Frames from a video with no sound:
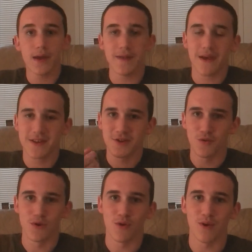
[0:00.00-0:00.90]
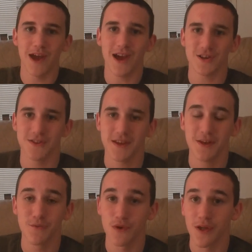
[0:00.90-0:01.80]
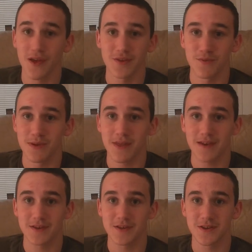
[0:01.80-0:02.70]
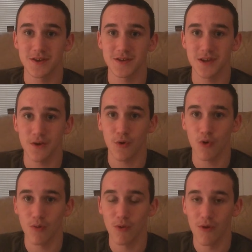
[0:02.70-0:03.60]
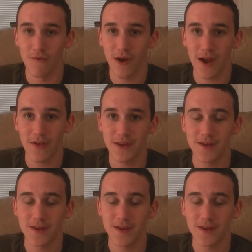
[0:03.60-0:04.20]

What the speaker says: and that's their real reaction. They didn't realize it would be that disgusting and horrible and violent.